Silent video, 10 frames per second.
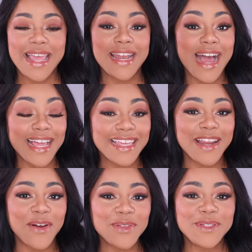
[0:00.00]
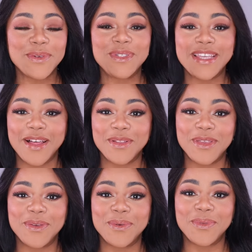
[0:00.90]
And I can also tell
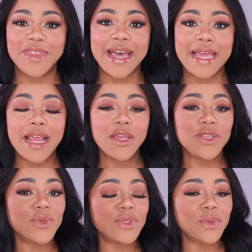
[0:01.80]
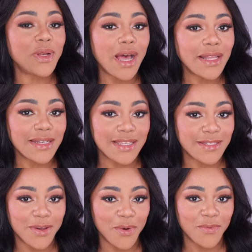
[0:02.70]
you that you do not
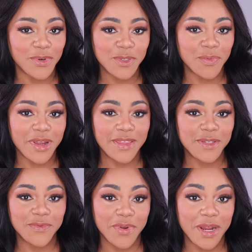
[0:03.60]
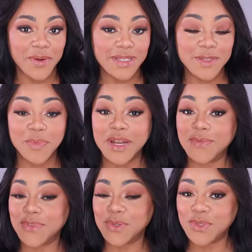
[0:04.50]
need to overspray this fragrance, but
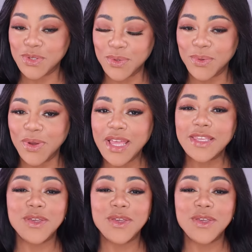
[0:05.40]
if you do,